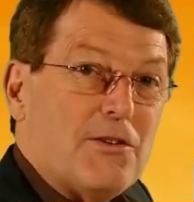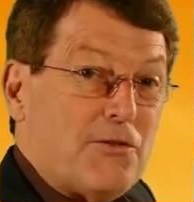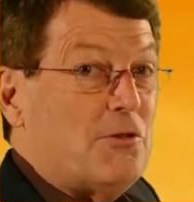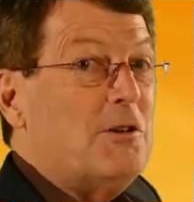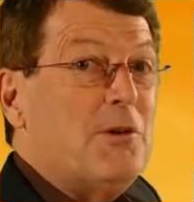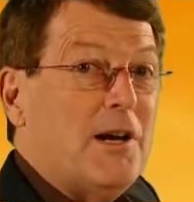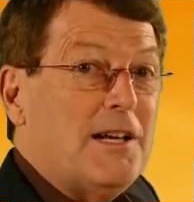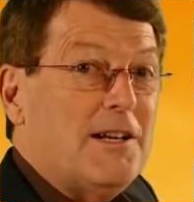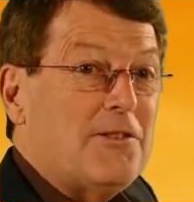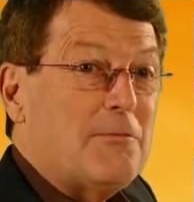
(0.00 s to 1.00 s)
The story
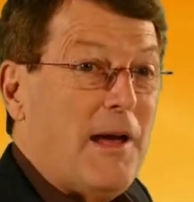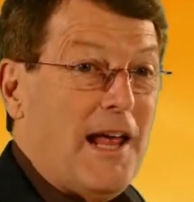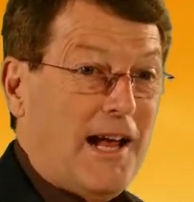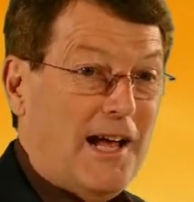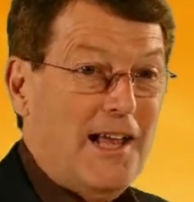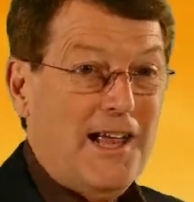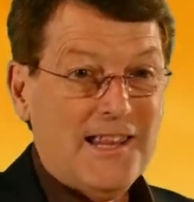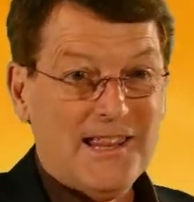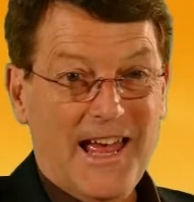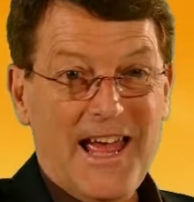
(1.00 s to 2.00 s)
behind doesn't matter.
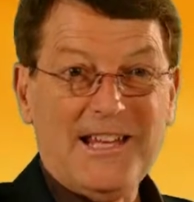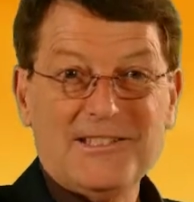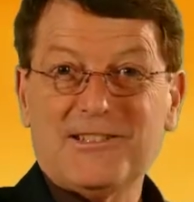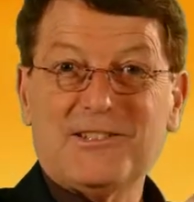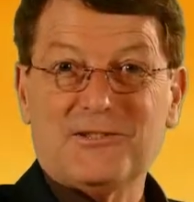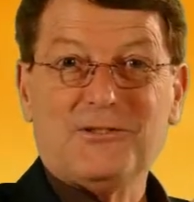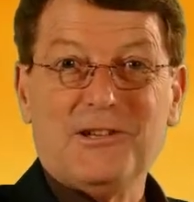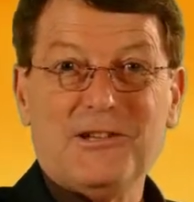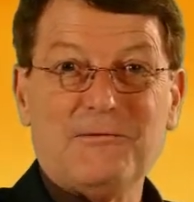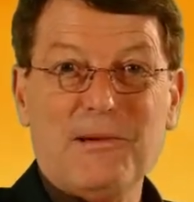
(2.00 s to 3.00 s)
That's the
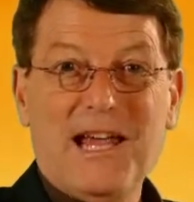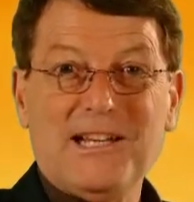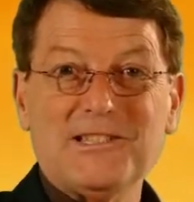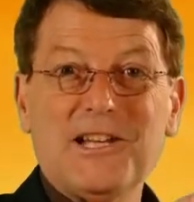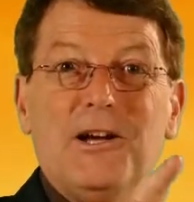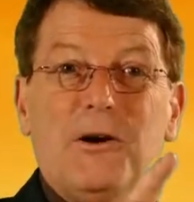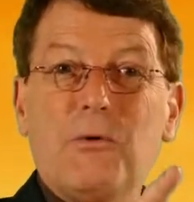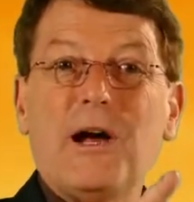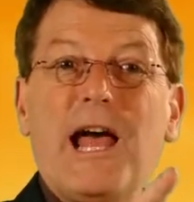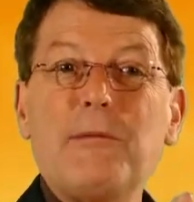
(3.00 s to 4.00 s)
story that matters.
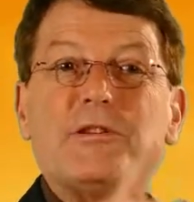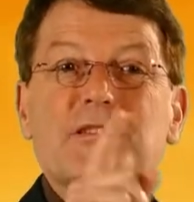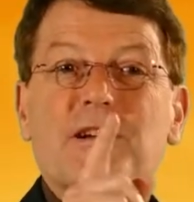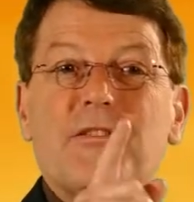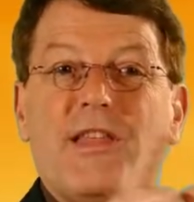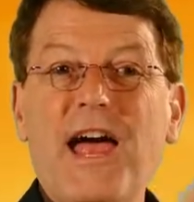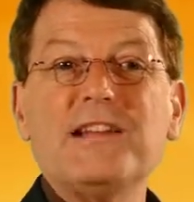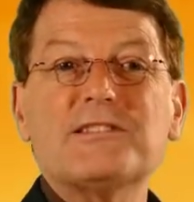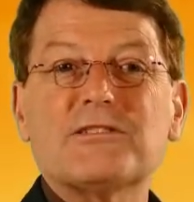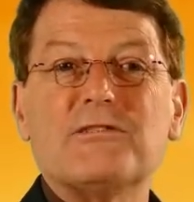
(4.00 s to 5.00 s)
What happens on
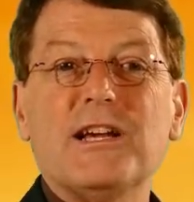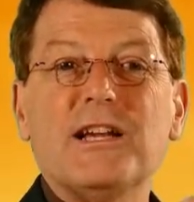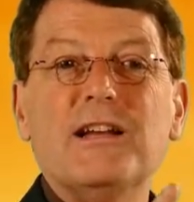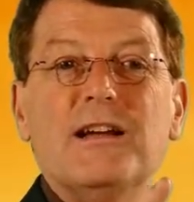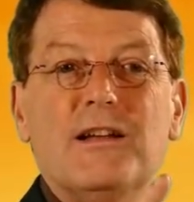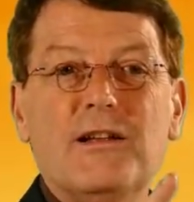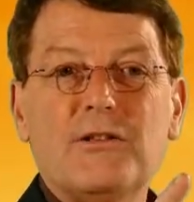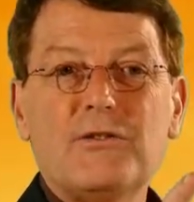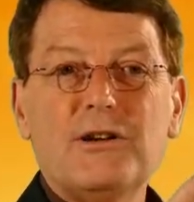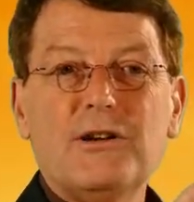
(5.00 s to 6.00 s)
that screen,
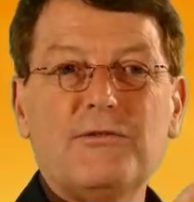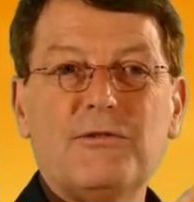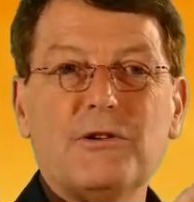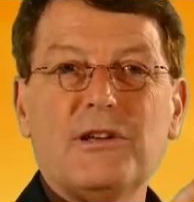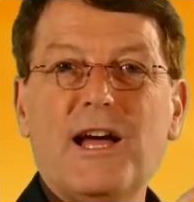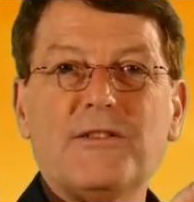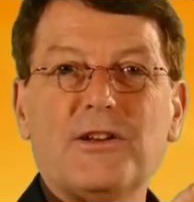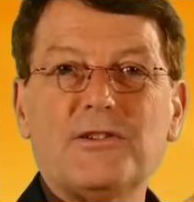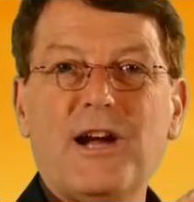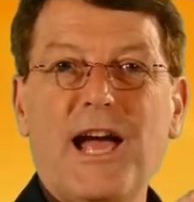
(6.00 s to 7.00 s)
3 or 4
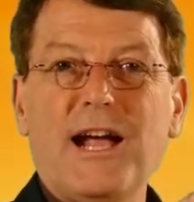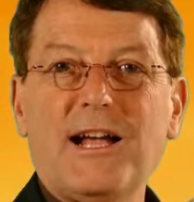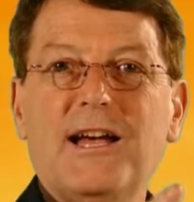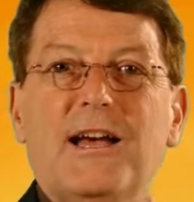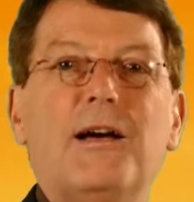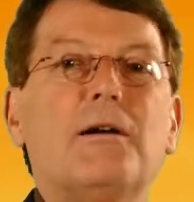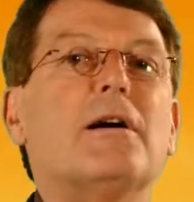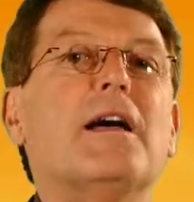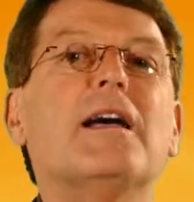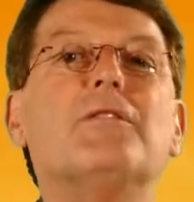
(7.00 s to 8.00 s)
down the track,
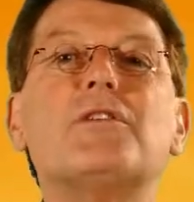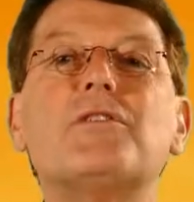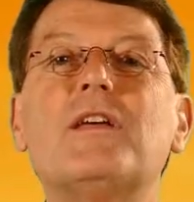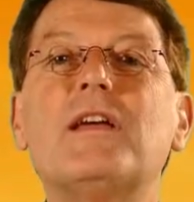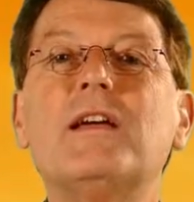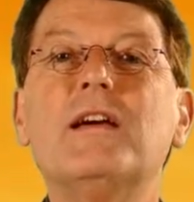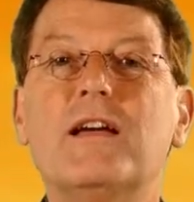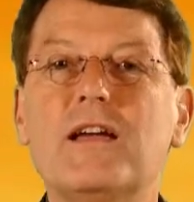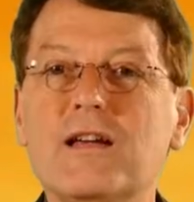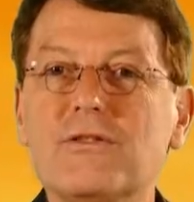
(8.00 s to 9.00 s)
where
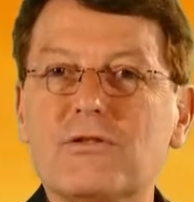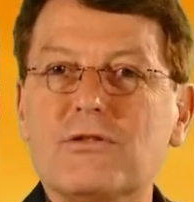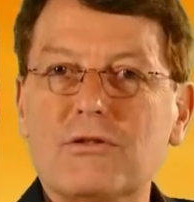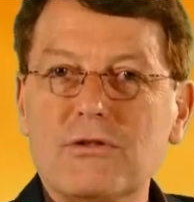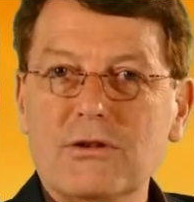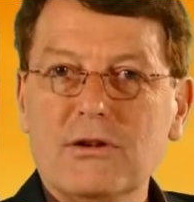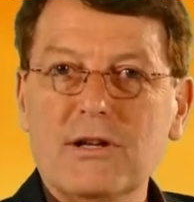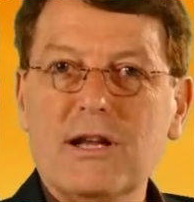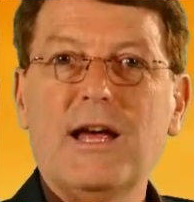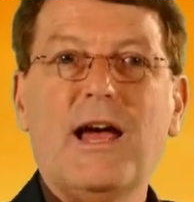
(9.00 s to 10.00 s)
everything is
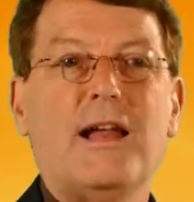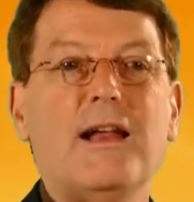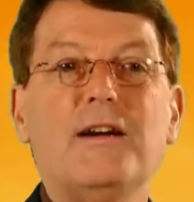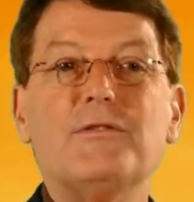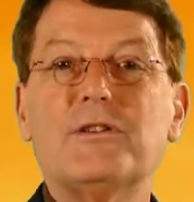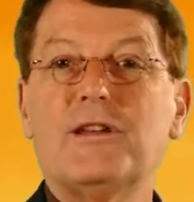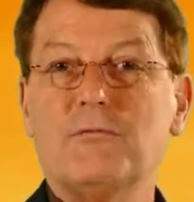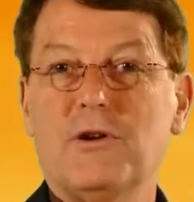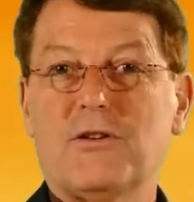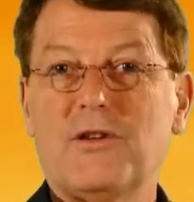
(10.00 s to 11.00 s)
good and
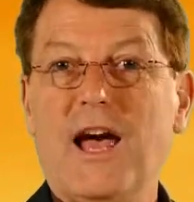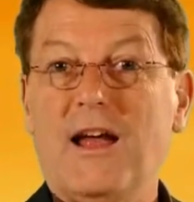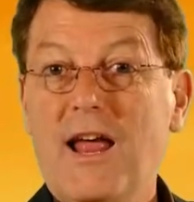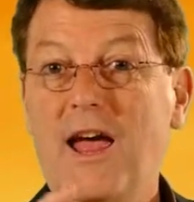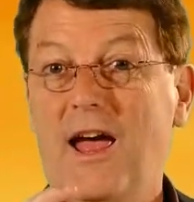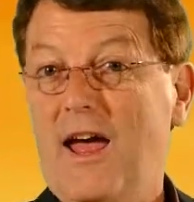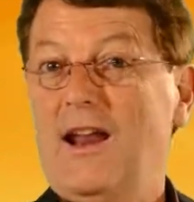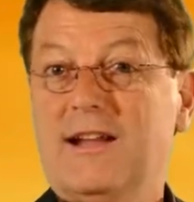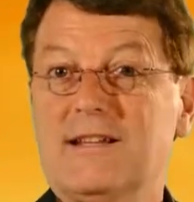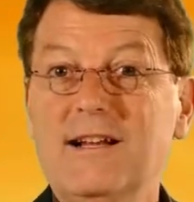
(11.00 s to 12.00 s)
everything works out.
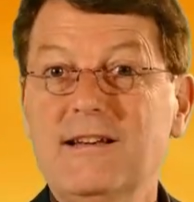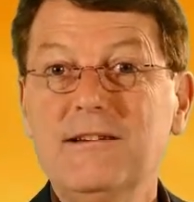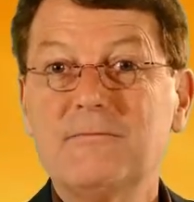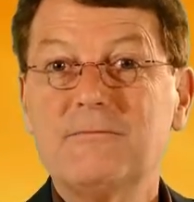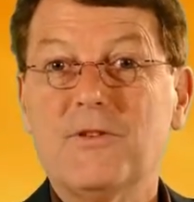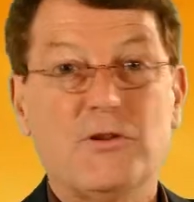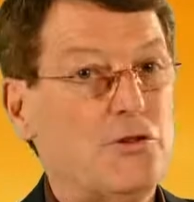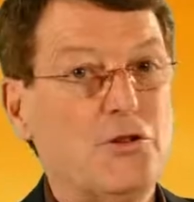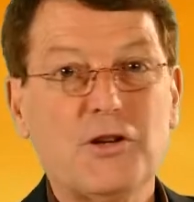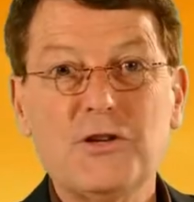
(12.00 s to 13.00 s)
And I tell you,
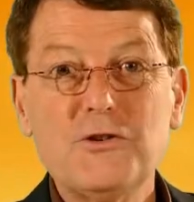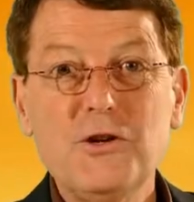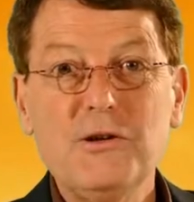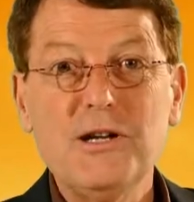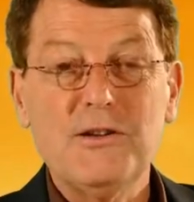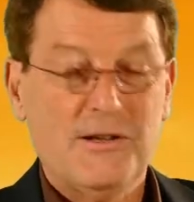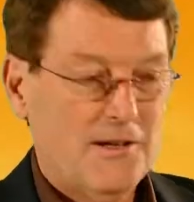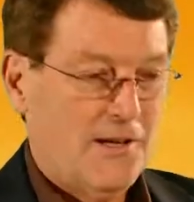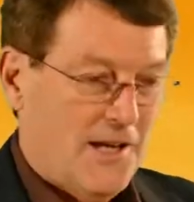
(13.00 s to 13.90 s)
you can do it.